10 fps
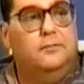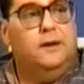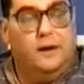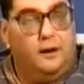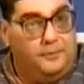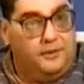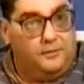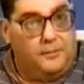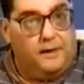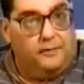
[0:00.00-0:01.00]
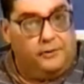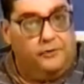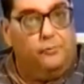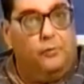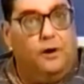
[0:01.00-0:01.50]
may not be in the manner
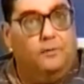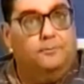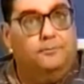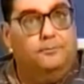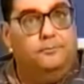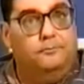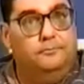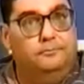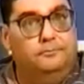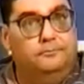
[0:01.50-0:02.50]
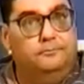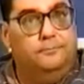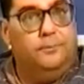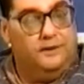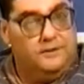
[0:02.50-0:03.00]
you want,
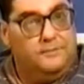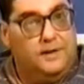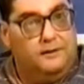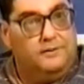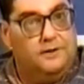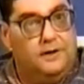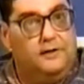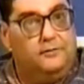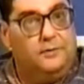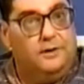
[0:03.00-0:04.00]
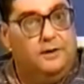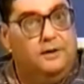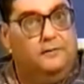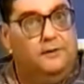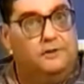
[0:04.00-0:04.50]
but it's the manner it's going to have to be
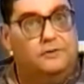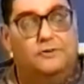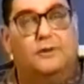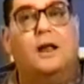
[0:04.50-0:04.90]
done eventually. You're